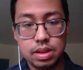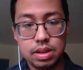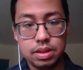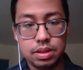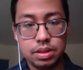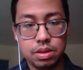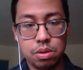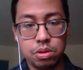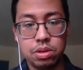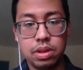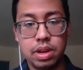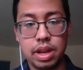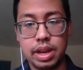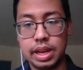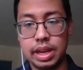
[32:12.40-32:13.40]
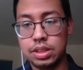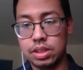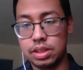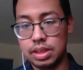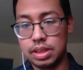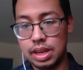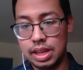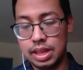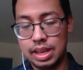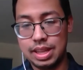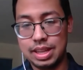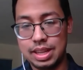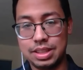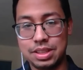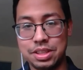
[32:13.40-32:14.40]
social connection, I think
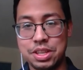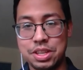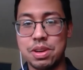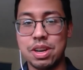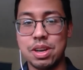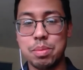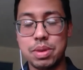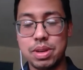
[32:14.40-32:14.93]
this is you, Harp.